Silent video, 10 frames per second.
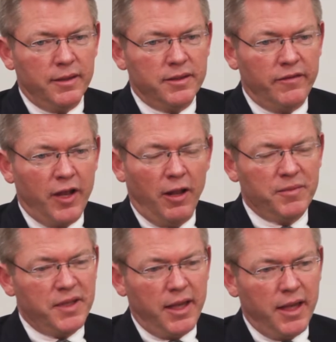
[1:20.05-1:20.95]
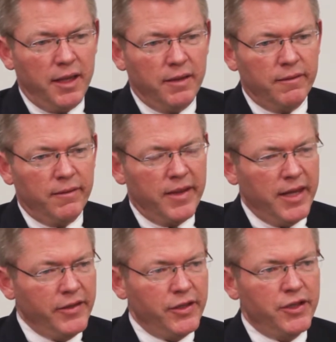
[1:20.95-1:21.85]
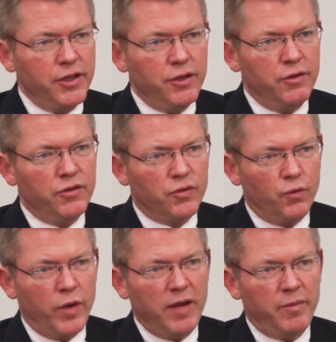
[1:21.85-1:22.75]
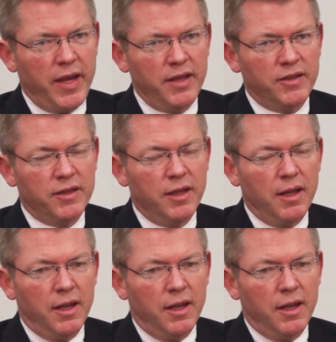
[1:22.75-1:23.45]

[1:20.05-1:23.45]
developed a easy-to-use, weight-based